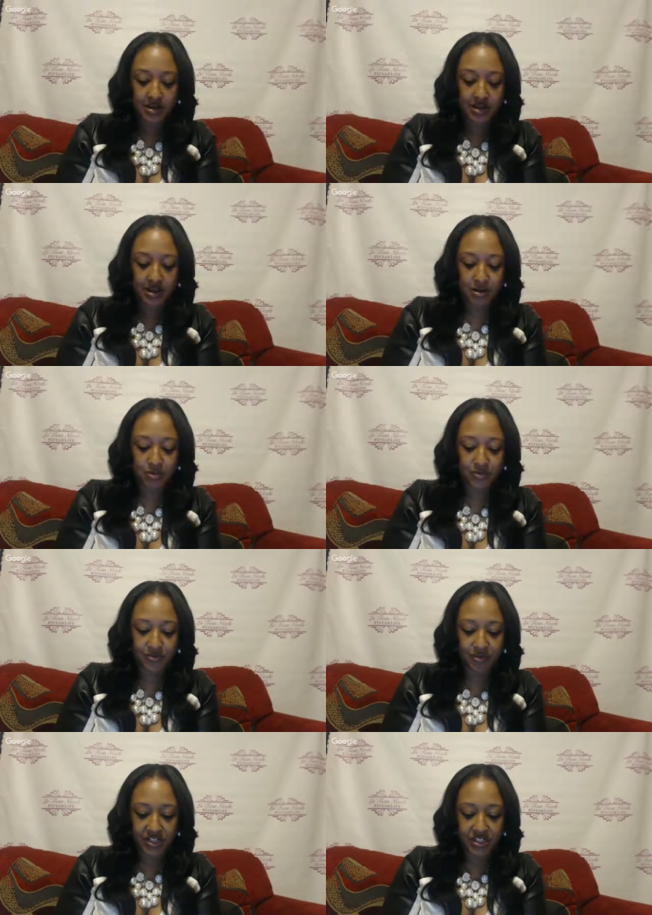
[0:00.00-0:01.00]
I'll
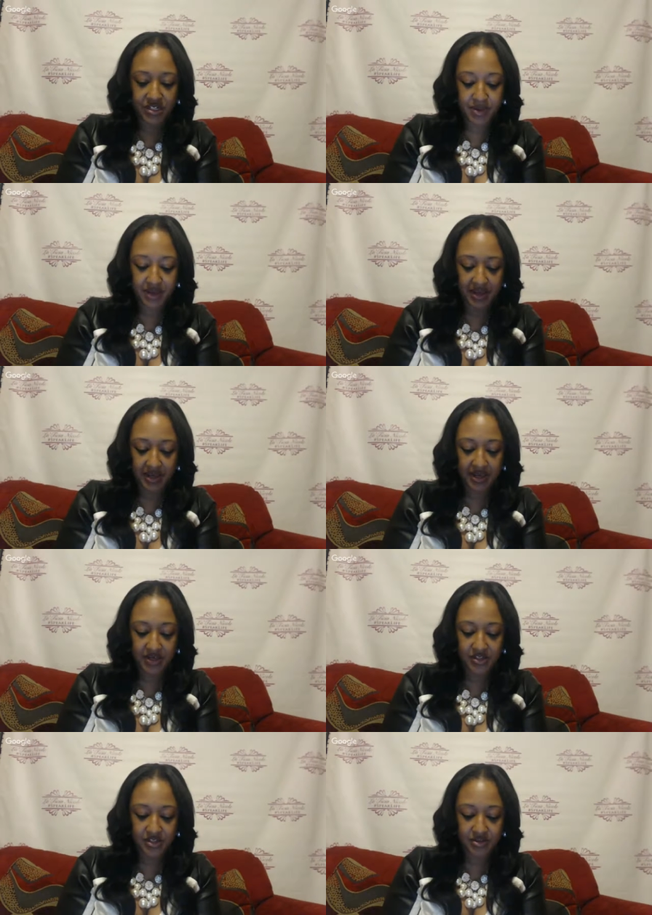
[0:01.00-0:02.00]
refresh the page.